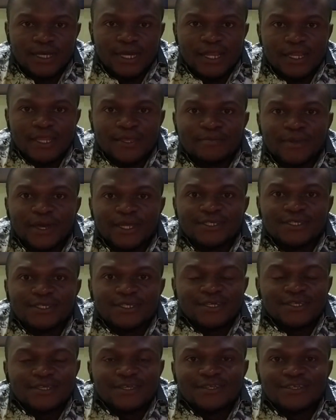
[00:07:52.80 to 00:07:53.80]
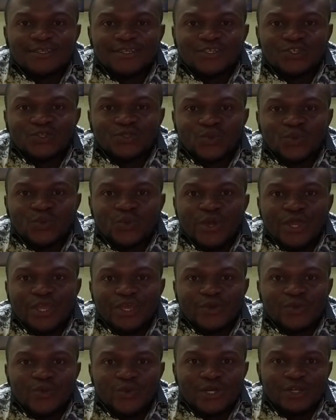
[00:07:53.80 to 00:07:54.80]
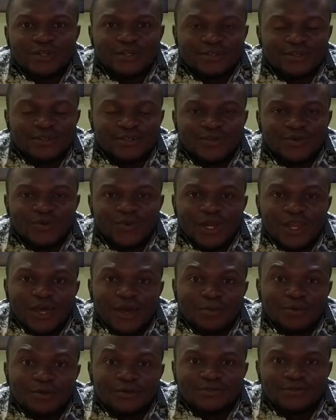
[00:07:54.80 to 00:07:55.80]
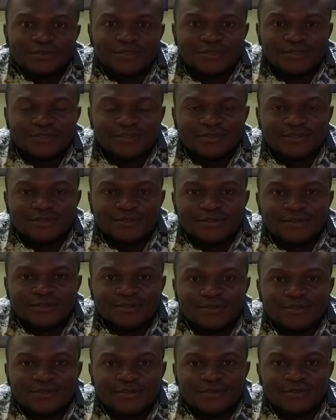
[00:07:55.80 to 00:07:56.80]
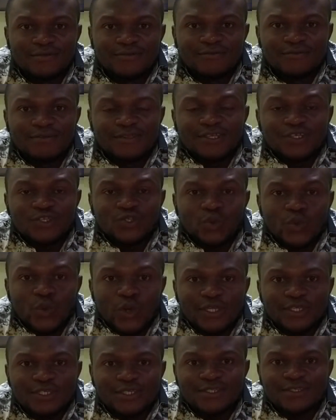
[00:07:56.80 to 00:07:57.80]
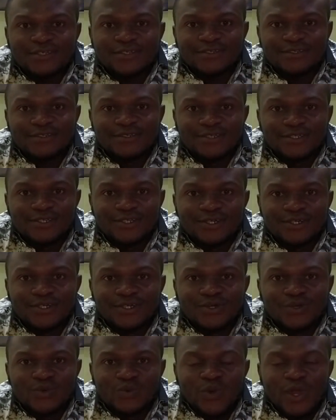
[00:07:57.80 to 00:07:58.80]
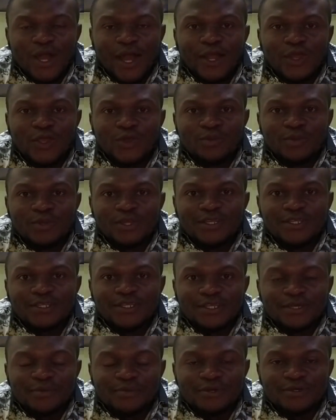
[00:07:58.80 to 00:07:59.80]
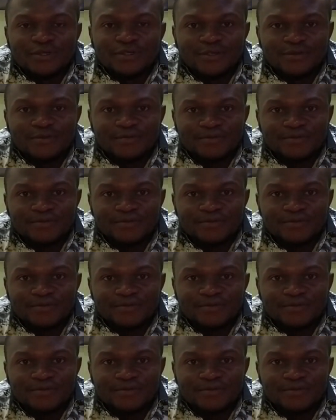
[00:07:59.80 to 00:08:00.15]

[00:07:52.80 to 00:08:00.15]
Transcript: And imagine the kidneys not working well. What happens? This waste will accumulate in the body.